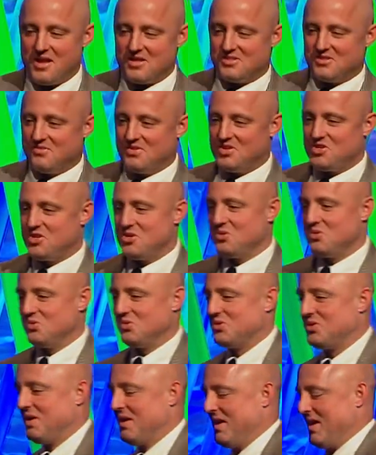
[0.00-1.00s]

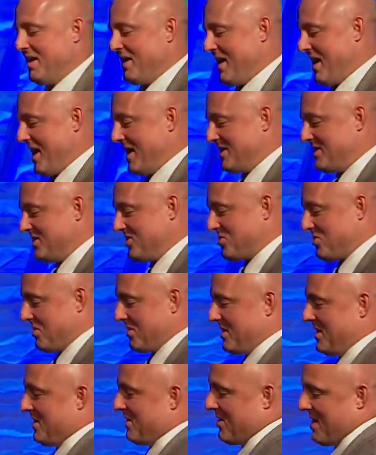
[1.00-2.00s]
issues to sort of
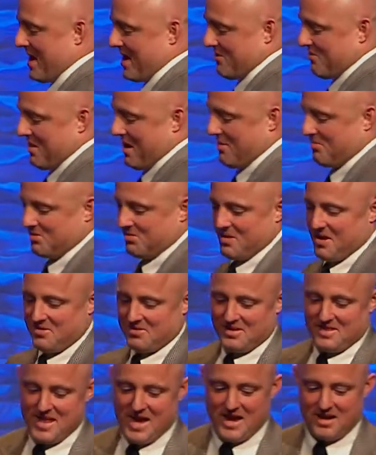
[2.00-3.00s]
get your head wrapped around in
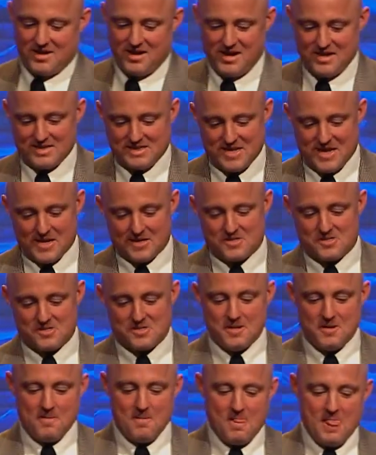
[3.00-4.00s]
that context.
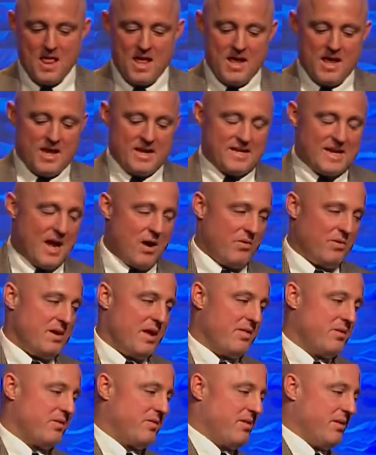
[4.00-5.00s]
Now,
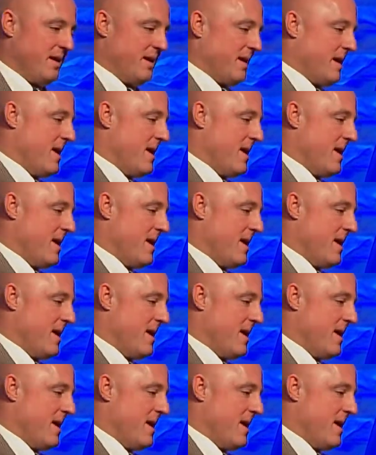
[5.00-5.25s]
another thing,